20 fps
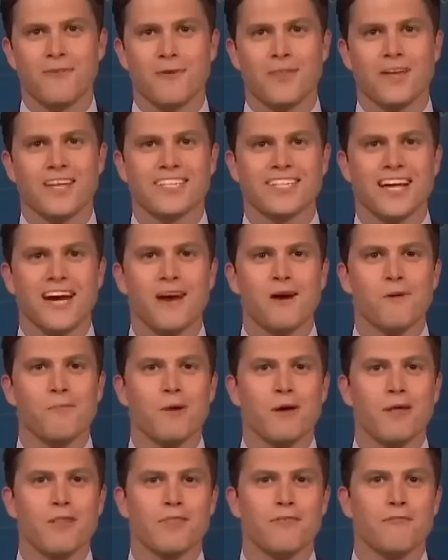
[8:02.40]
For the
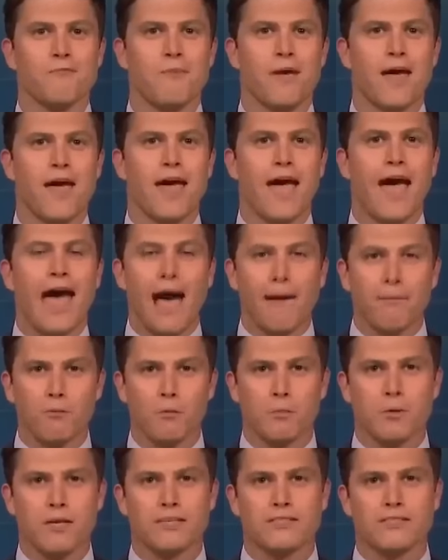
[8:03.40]
entire month of May,
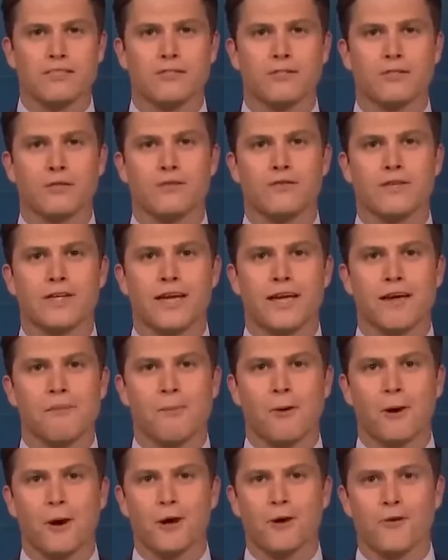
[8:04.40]
Applebee's is serving
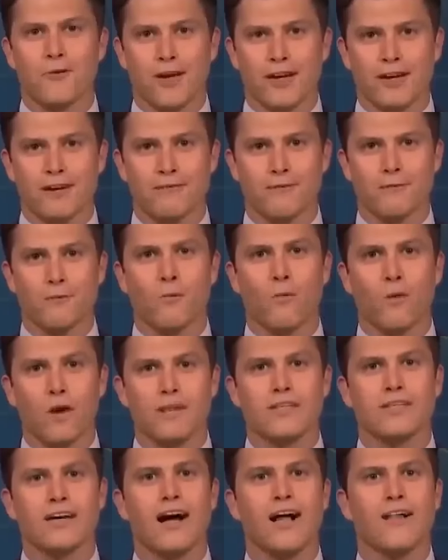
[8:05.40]
a margarita for
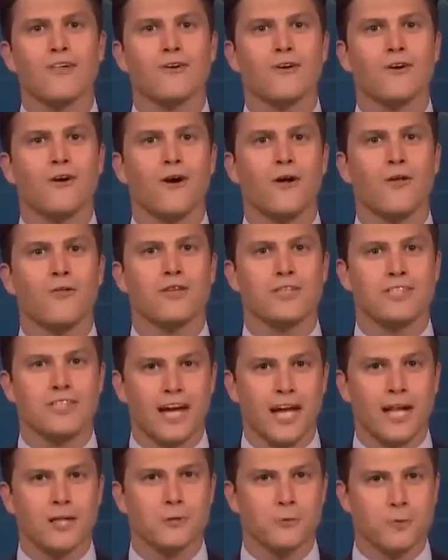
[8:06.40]
$1 called
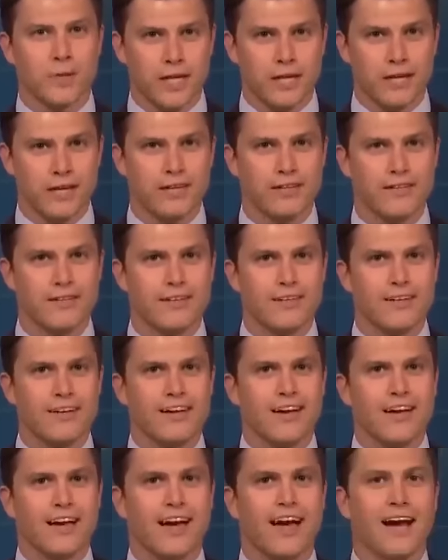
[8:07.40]
the Dollarita,
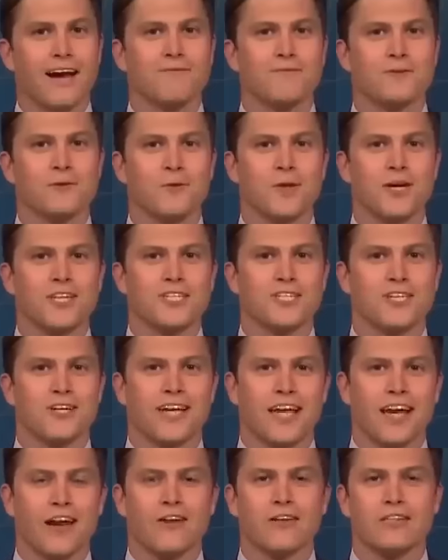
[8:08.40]
after
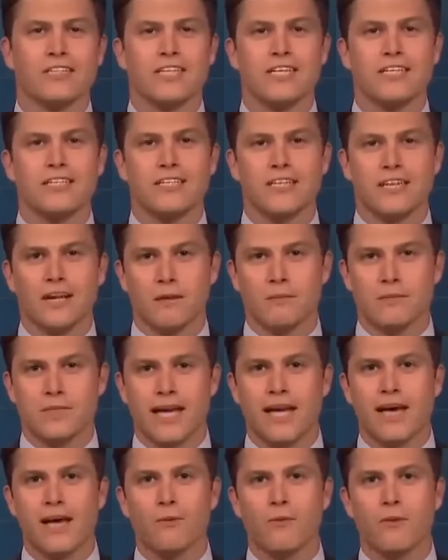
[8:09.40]
which you're guaranteed to
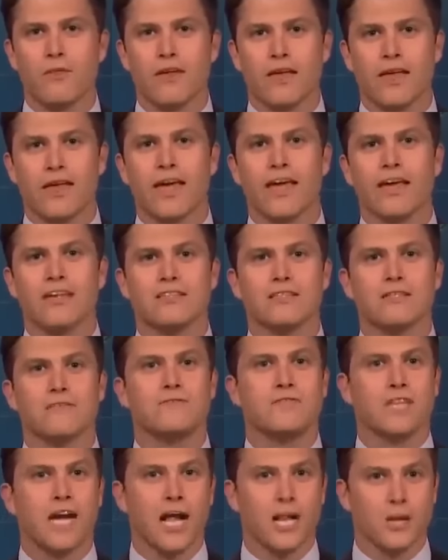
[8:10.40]
come down with a
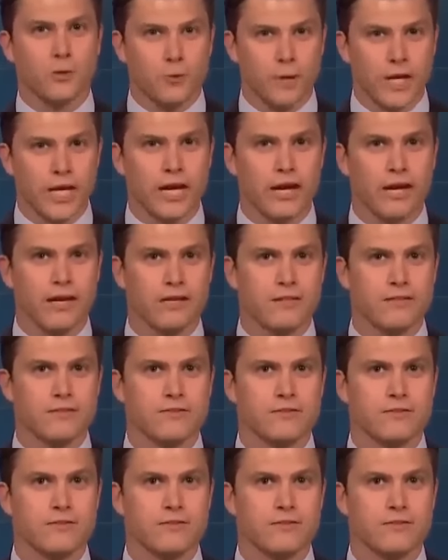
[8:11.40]
case of Dollaria.